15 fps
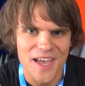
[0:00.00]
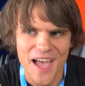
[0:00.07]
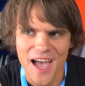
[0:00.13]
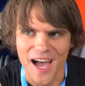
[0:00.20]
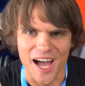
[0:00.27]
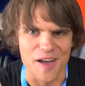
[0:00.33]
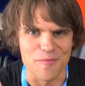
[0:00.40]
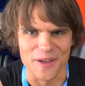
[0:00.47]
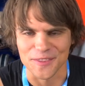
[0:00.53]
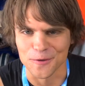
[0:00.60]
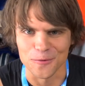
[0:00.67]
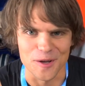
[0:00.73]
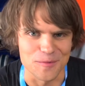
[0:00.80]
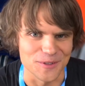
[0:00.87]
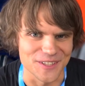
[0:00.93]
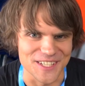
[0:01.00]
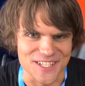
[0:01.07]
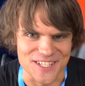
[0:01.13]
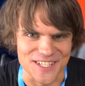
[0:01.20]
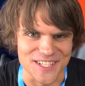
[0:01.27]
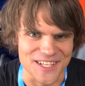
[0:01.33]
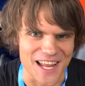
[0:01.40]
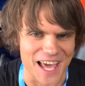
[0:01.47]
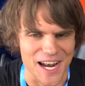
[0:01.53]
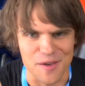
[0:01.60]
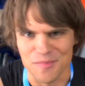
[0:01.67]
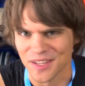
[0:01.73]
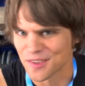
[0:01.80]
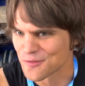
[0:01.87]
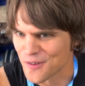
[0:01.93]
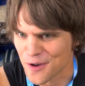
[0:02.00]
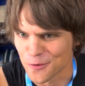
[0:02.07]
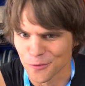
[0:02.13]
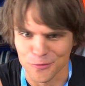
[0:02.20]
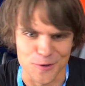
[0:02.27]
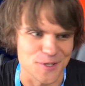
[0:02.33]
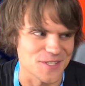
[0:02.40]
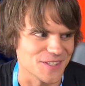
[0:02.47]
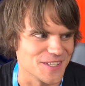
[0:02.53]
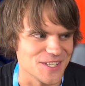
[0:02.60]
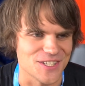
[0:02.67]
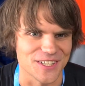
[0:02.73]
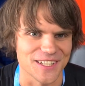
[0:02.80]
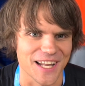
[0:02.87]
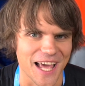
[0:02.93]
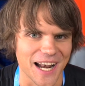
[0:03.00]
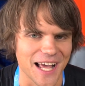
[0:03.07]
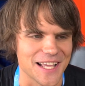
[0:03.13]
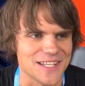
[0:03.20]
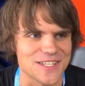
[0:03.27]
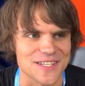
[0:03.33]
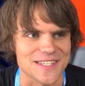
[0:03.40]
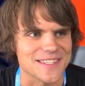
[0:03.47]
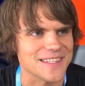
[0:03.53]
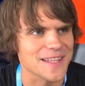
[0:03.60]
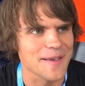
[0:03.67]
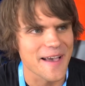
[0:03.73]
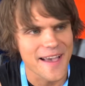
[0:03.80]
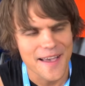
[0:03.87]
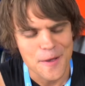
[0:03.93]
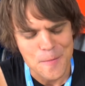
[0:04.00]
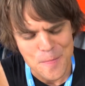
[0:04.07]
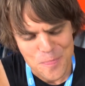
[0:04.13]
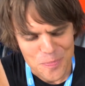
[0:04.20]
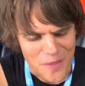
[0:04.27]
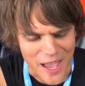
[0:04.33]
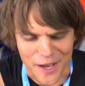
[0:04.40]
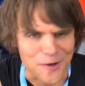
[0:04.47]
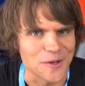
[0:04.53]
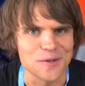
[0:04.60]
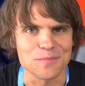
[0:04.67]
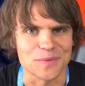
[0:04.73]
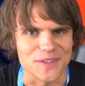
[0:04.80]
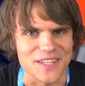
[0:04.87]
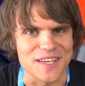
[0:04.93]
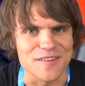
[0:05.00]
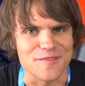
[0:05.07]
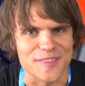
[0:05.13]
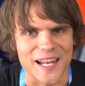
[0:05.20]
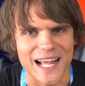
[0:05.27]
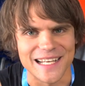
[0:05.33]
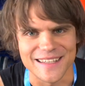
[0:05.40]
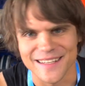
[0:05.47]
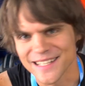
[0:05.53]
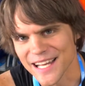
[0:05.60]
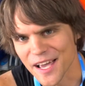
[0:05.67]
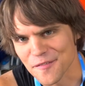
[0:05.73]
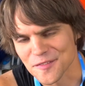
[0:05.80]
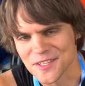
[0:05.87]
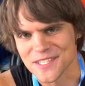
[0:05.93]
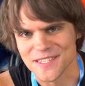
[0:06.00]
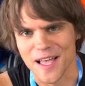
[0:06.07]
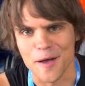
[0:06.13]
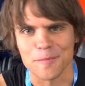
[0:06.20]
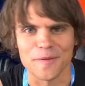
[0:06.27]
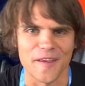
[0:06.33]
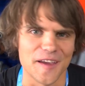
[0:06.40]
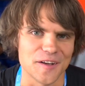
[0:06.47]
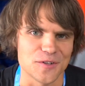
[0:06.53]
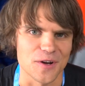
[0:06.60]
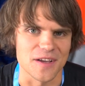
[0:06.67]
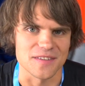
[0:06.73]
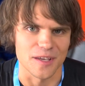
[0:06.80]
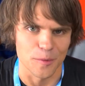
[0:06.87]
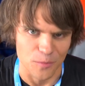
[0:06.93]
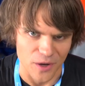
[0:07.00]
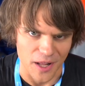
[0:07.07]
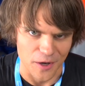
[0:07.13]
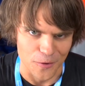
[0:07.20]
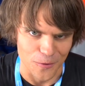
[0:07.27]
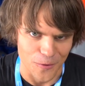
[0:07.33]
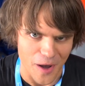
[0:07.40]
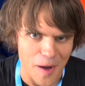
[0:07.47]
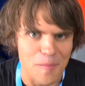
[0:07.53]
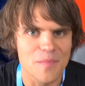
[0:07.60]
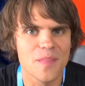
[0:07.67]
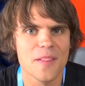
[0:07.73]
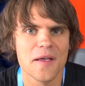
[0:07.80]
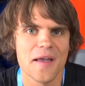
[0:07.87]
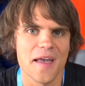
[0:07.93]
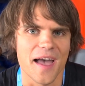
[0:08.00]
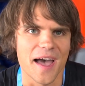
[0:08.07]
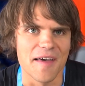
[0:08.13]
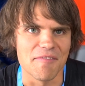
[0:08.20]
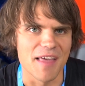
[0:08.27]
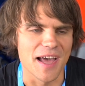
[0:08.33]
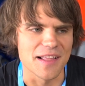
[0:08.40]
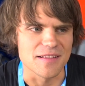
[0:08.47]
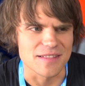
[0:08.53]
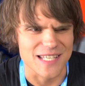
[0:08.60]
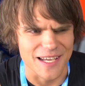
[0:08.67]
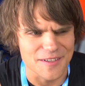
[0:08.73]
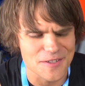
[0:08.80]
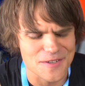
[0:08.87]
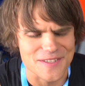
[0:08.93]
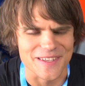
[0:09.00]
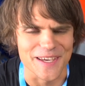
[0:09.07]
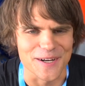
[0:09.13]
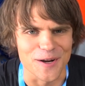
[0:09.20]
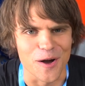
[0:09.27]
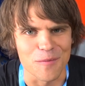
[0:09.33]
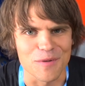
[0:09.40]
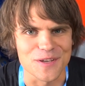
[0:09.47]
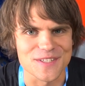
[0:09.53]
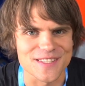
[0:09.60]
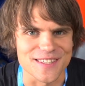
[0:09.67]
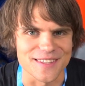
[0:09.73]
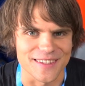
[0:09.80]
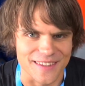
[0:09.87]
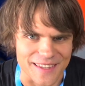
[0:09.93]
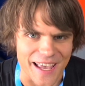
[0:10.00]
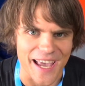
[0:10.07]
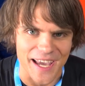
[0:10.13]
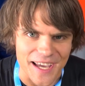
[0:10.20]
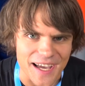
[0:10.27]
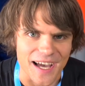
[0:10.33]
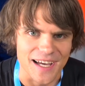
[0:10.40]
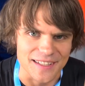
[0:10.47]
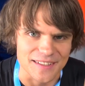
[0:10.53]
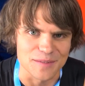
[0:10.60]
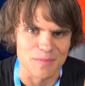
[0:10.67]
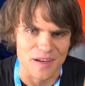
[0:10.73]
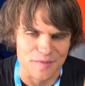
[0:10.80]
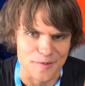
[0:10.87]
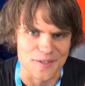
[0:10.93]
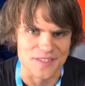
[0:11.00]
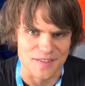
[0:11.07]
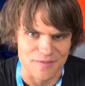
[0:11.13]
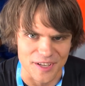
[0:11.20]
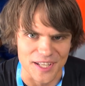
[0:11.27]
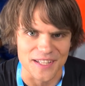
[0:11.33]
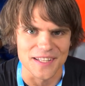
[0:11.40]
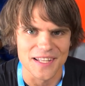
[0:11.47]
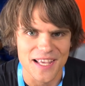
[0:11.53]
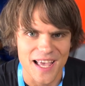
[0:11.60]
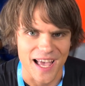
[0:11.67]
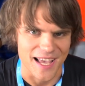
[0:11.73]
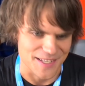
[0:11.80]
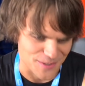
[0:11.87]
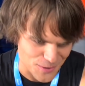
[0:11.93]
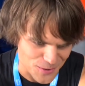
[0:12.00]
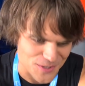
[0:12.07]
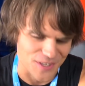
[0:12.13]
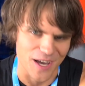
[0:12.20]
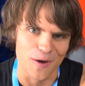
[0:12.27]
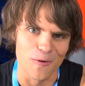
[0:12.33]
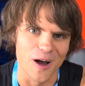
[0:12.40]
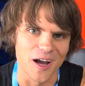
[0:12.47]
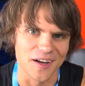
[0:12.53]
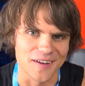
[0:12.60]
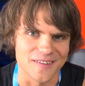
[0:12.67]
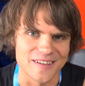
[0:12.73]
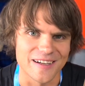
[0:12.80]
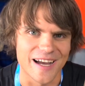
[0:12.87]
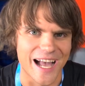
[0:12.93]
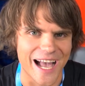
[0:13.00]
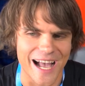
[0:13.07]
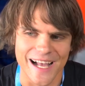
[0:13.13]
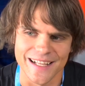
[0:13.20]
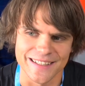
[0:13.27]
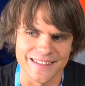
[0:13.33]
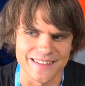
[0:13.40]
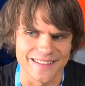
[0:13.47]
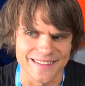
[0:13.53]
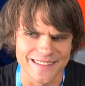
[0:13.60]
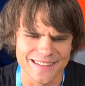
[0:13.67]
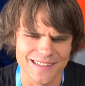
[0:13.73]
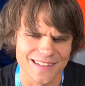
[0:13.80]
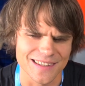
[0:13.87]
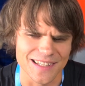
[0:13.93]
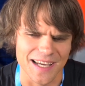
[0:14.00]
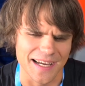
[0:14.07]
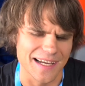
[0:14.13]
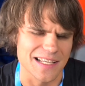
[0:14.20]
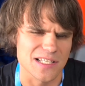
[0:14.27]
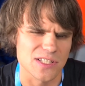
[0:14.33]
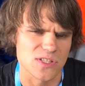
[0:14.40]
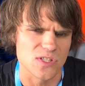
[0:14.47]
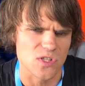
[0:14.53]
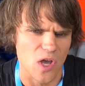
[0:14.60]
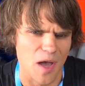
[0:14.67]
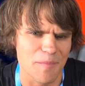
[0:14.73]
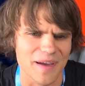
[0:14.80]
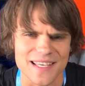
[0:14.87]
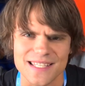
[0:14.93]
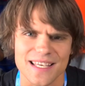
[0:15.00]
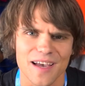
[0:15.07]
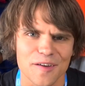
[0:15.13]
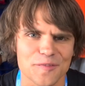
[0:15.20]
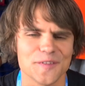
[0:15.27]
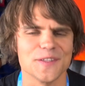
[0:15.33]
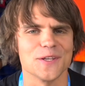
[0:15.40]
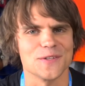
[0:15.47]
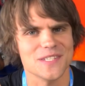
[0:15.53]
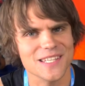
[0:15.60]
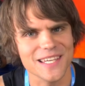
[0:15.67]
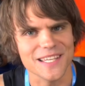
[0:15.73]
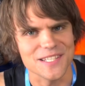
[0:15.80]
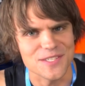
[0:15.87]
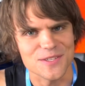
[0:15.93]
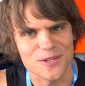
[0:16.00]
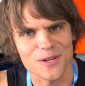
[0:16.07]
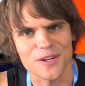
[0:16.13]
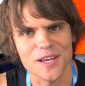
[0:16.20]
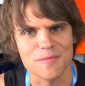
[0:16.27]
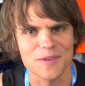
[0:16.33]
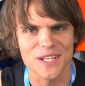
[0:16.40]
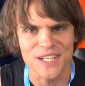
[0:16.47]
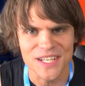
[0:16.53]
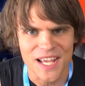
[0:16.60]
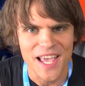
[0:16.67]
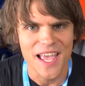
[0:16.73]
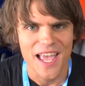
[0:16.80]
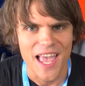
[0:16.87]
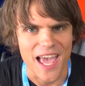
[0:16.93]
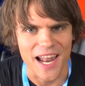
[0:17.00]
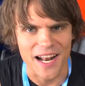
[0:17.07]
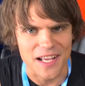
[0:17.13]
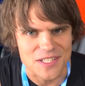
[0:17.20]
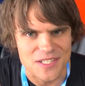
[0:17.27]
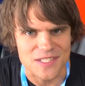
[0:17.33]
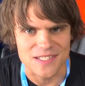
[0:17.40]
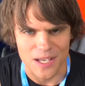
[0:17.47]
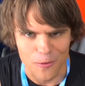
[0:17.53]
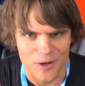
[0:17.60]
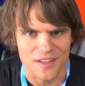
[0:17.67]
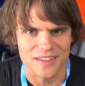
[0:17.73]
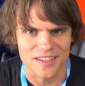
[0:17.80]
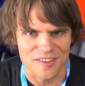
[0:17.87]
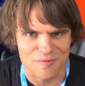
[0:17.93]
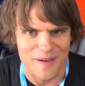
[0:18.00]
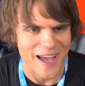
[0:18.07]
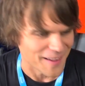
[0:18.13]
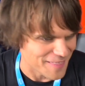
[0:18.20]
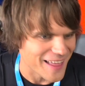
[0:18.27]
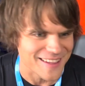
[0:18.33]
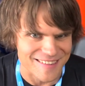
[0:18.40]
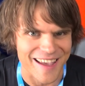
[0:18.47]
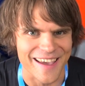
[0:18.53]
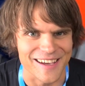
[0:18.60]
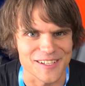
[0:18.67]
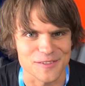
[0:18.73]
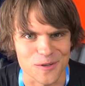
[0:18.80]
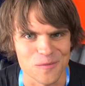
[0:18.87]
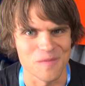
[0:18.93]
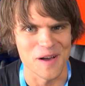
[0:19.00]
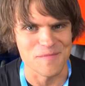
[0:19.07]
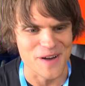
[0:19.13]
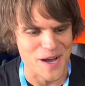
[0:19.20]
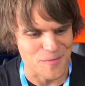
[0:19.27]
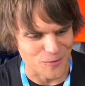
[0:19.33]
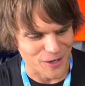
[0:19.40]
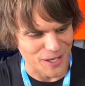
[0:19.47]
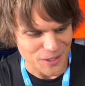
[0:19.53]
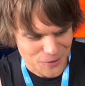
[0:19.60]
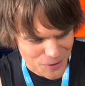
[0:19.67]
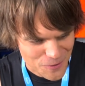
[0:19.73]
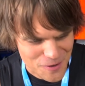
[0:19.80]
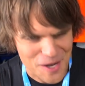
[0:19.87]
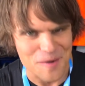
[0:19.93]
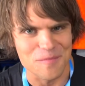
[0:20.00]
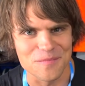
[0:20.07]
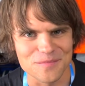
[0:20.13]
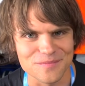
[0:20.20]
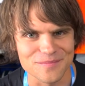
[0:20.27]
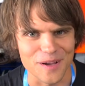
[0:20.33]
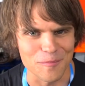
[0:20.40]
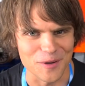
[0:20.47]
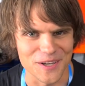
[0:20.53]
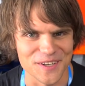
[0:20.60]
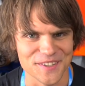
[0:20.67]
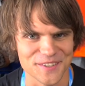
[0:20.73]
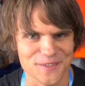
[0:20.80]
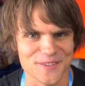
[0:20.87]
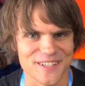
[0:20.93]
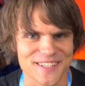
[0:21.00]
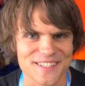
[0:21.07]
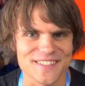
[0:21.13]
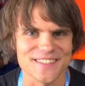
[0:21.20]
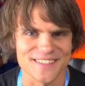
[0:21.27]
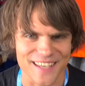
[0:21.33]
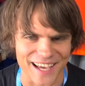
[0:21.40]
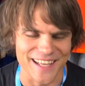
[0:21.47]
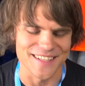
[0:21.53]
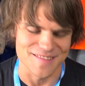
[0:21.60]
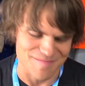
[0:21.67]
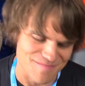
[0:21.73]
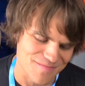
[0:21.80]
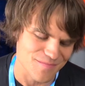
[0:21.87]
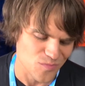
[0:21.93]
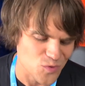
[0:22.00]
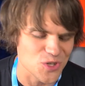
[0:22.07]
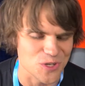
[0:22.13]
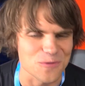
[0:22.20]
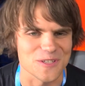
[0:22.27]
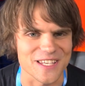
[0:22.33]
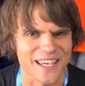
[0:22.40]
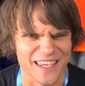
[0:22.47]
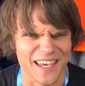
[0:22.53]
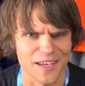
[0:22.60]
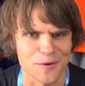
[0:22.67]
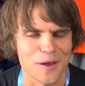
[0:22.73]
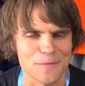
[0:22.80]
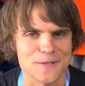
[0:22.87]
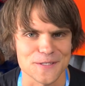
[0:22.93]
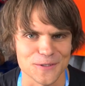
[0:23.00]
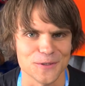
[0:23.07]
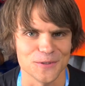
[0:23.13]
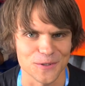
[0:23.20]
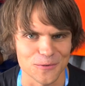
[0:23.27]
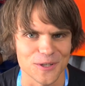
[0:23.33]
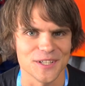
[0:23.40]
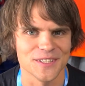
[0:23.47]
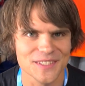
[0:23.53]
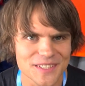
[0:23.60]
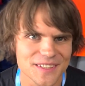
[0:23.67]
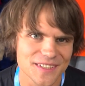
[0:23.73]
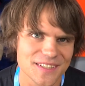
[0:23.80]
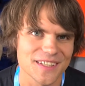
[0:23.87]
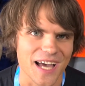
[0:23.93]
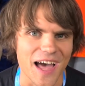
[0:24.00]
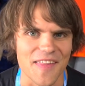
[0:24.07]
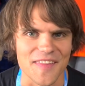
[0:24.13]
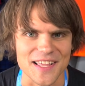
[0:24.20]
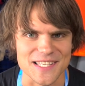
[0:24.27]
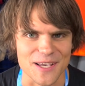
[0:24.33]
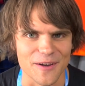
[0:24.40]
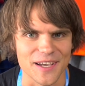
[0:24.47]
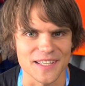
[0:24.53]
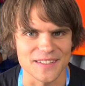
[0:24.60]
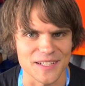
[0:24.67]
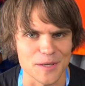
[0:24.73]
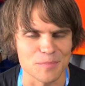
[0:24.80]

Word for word: I met the Rebel Legion and I met the 501st Legion, and I couldn't believe that I didn't have to stop playing dress up when I grew up. And then 10 years later, almost to the day, I did my first event as Luke Skywalker, and like I saw myself in those kids, you know what I mean? And I wanted to give back. That day, I told my mom, when I grow up, I'm going to do this. And she was like, yeah, you absolutely will. And that's how I ended up